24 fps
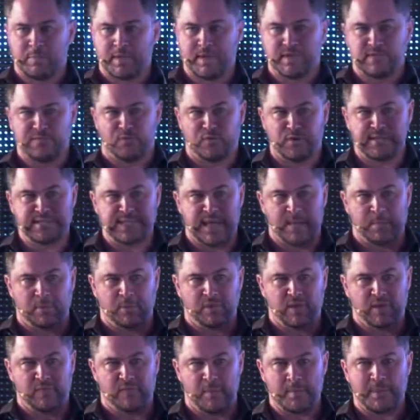for example,
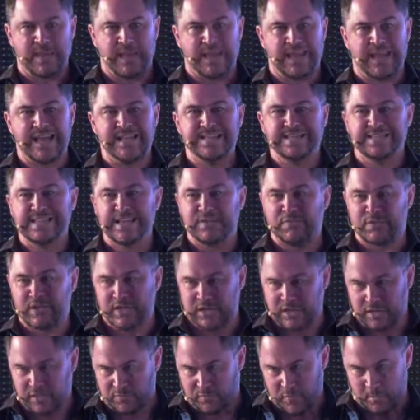if I'm getting a
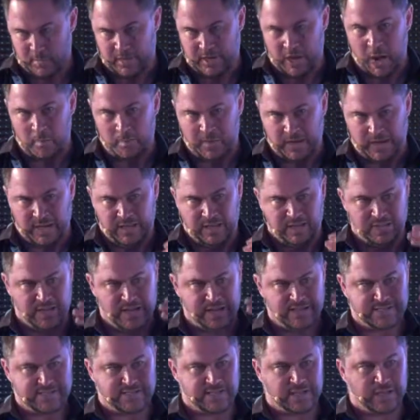dividend from a company, then
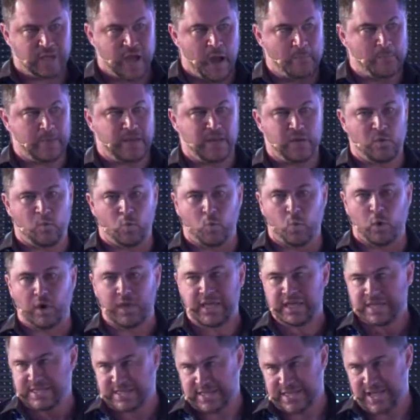it's the company
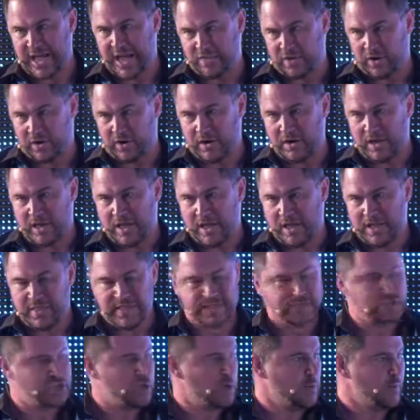working together
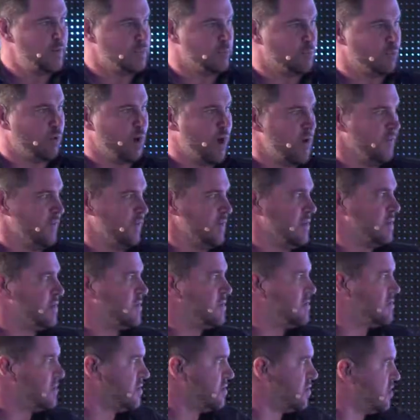that's generating the profit.
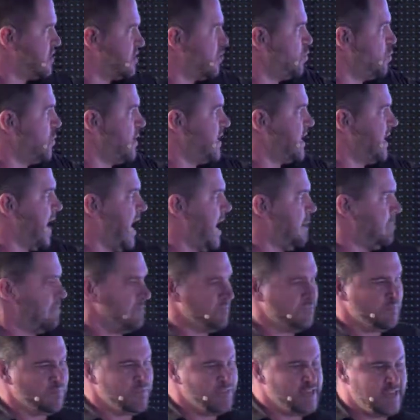So just to recap,
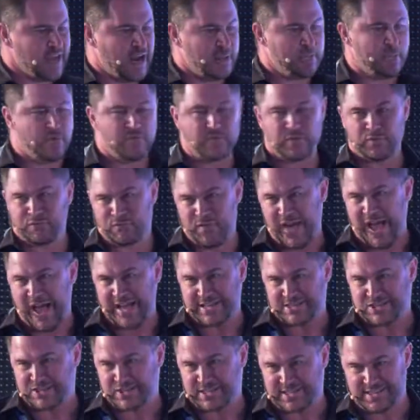and I'm moving
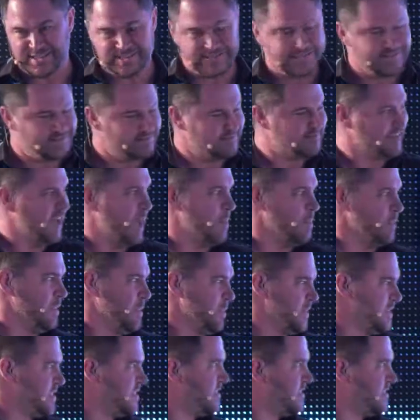fast just because time limits.